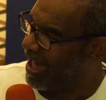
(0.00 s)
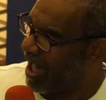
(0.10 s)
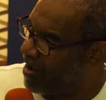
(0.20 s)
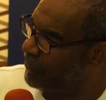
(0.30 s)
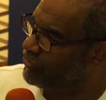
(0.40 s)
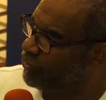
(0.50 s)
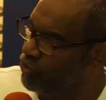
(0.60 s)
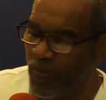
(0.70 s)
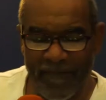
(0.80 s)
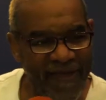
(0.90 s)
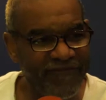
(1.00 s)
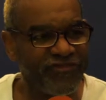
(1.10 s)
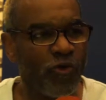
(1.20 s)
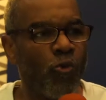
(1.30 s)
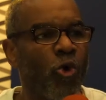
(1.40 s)
How do you
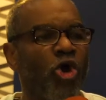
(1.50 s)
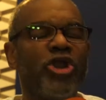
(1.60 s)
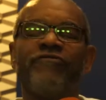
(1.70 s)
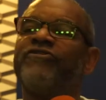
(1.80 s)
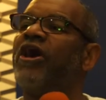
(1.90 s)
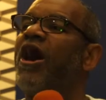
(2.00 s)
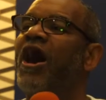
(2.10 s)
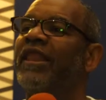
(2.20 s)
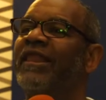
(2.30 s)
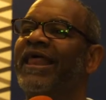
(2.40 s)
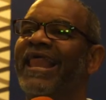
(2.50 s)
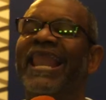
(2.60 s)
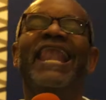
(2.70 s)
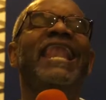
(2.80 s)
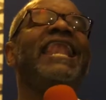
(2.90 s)
make the Word of God
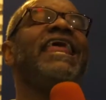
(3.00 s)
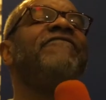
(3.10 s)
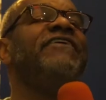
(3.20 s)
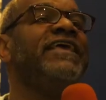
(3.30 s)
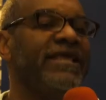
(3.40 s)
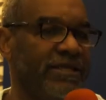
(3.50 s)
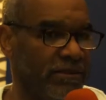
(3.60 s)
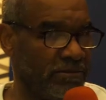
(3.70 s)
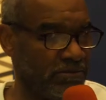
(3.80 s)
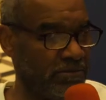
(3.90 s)
living?